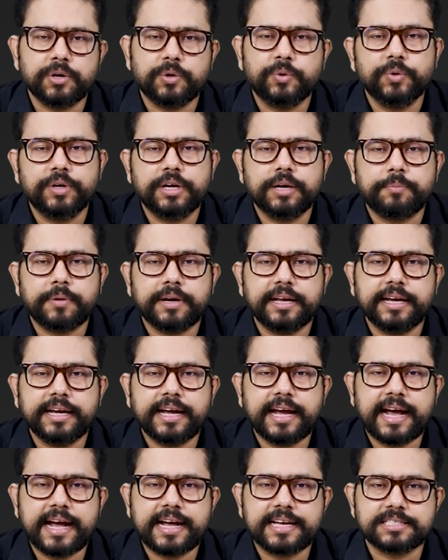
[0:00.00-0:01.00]
Google
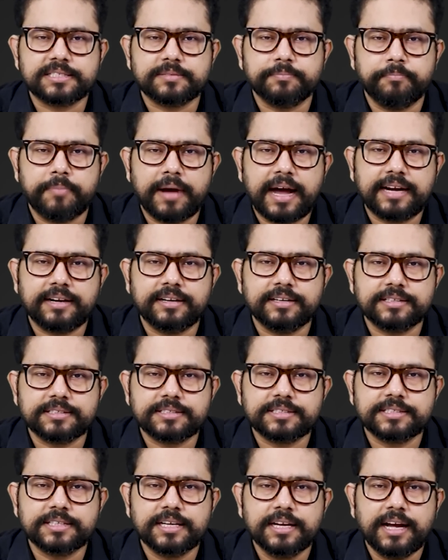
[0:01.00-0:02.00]
Play has banned
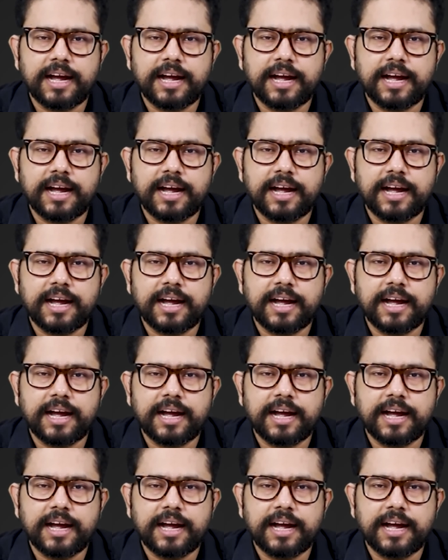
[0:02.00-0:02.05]
us,